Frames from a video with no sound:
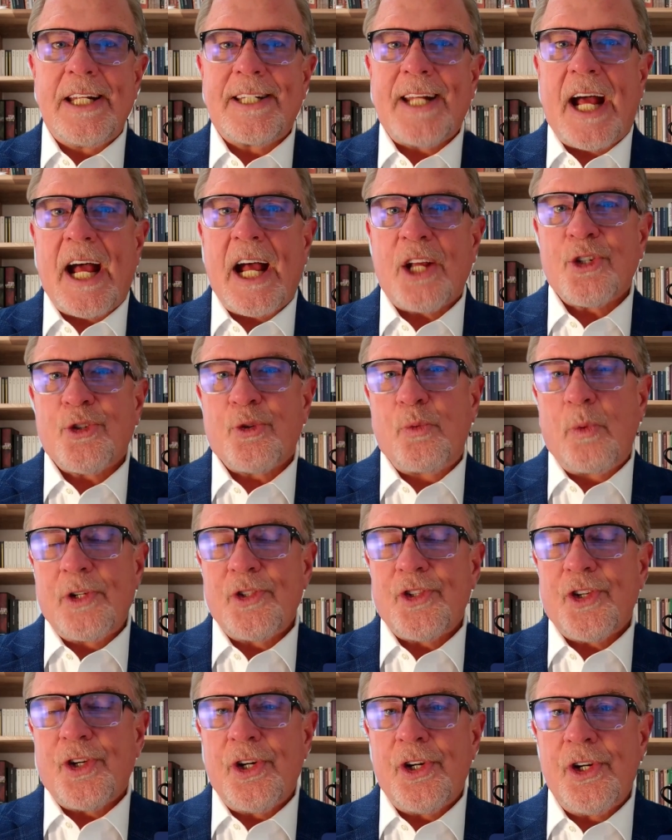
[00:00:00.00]
Task
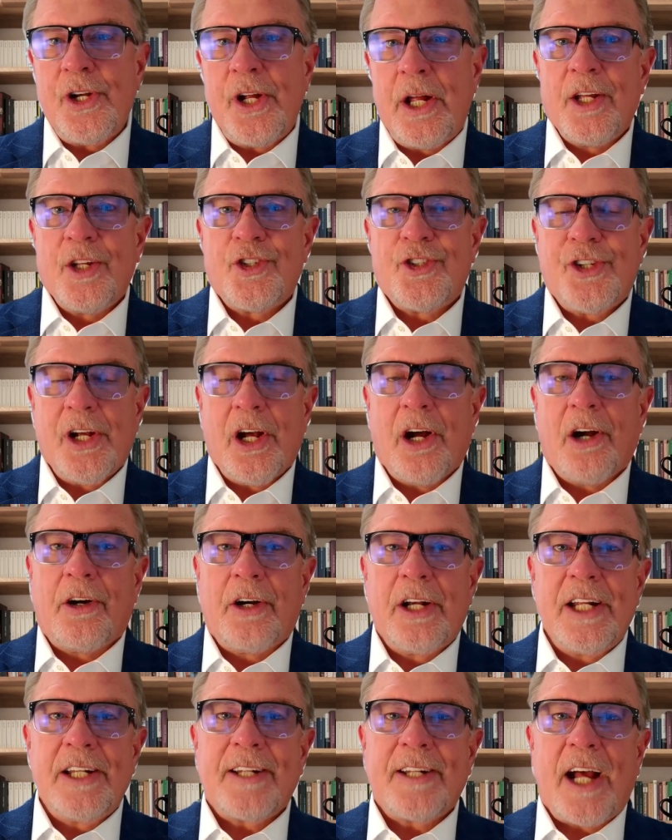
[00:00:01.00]
Wizard.
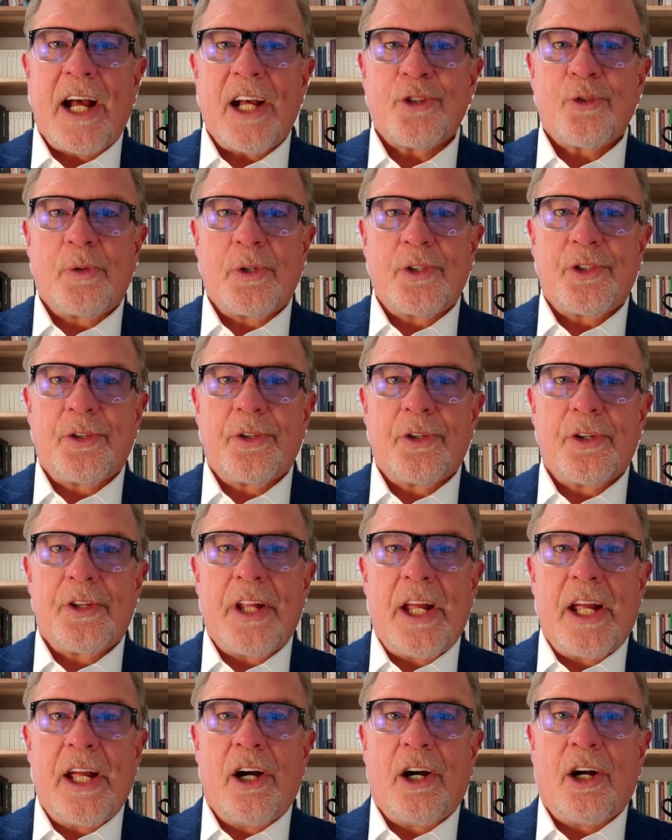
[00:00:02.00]
CRE Task Wizard,
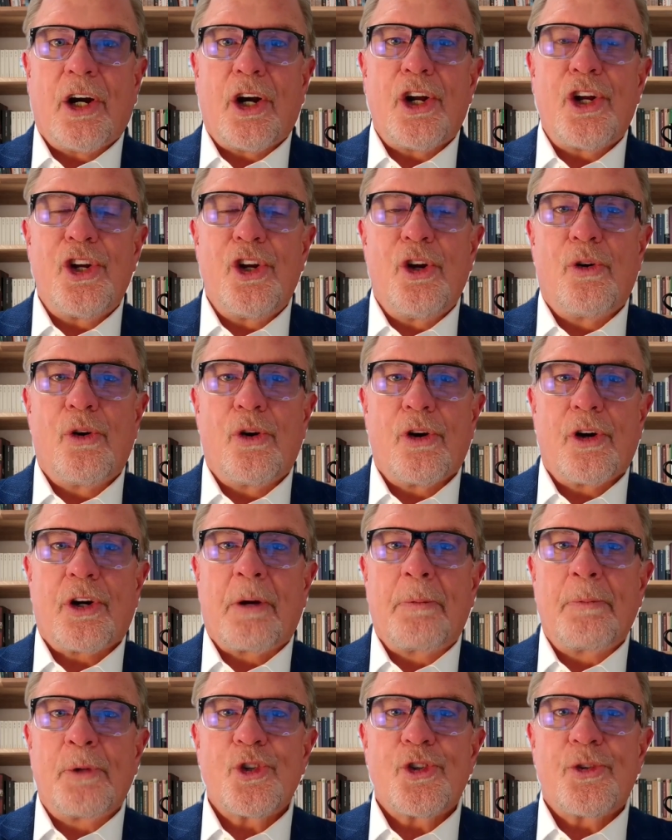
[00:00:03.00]
they are your
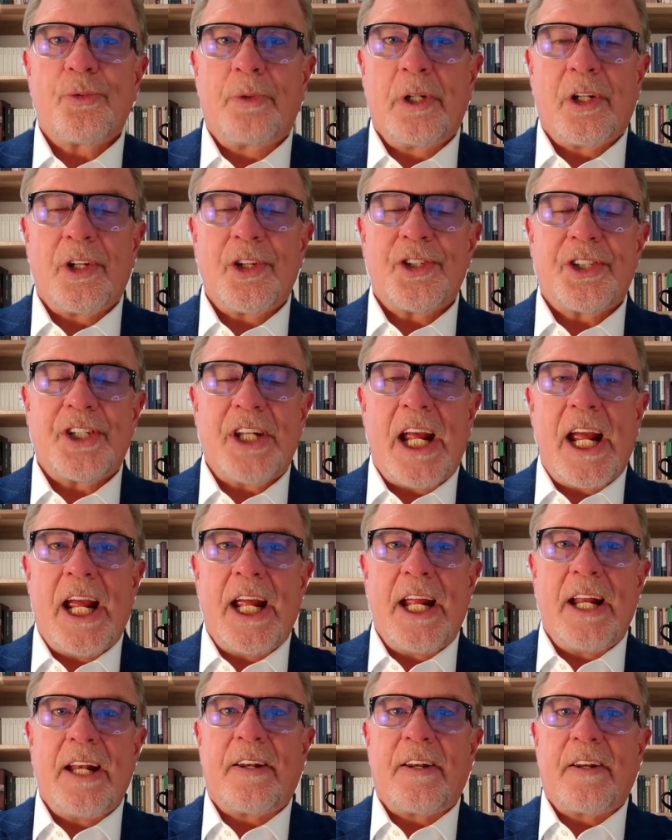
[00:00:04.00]
commercial real
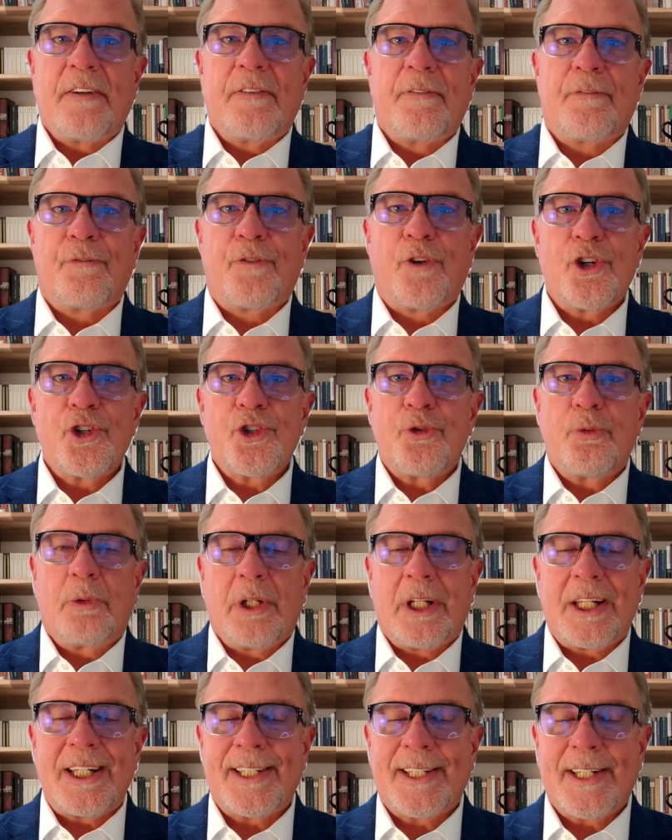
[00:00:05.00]
estate
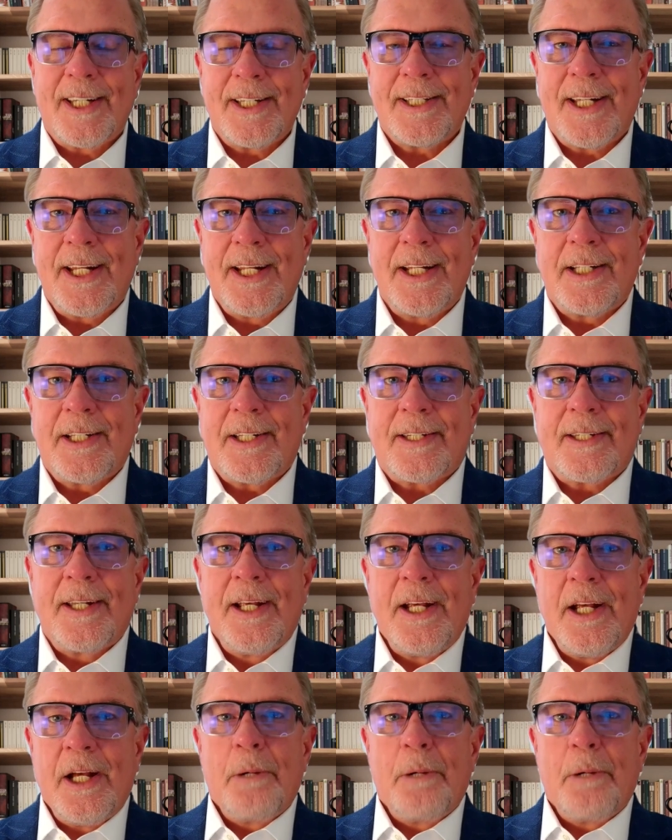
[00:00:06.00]
virtual assistants.